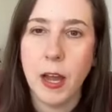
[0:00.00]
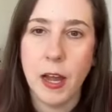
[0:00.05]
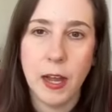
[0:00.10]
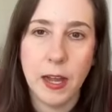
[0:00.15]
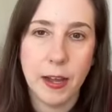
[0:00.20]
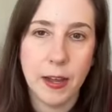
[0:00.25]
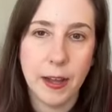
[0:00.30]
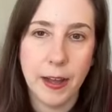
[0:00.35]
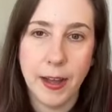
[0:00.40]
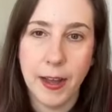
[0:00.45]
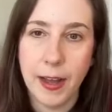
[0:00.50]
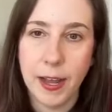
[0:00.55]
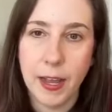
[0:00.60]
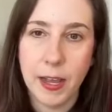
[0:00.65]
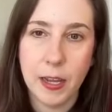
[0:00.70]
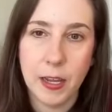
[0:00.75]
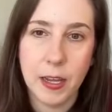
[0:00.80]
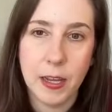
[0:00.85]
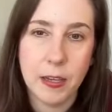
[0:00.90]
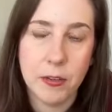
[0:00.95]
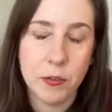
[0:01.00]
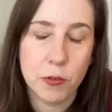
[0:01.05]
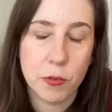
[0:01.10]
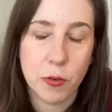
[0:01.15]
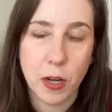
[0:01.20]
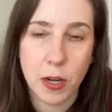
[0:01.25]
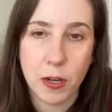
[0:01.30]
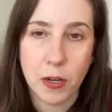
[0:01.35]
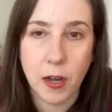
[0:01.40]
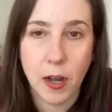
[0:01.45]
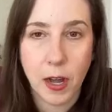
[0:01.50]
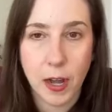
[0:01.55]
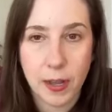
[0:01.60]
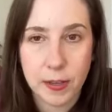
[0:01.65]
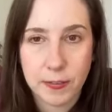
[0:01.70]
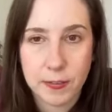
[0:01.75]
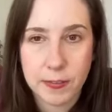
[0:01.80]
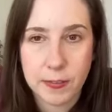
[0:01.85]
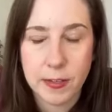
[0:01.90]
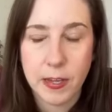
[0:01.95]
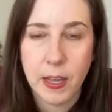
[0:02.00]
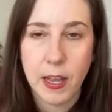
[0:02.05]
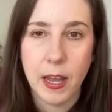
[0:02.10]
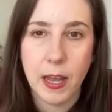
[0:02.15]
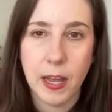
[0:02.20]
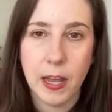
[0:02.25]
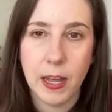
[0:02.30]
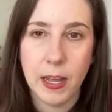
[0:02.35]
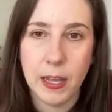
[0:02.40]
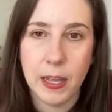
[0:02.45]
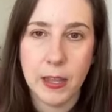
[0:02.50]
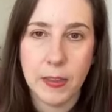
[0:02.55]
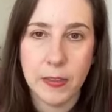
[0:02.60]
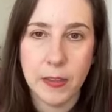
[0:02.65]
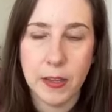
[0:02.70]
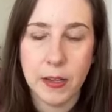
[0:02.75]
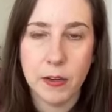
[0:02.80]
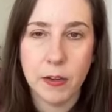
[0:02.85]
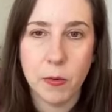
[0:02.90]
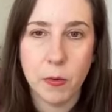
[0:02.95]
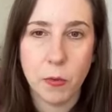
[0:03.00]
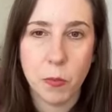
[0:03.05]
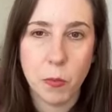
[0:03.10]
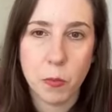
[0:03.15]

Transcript: high drug costs, and then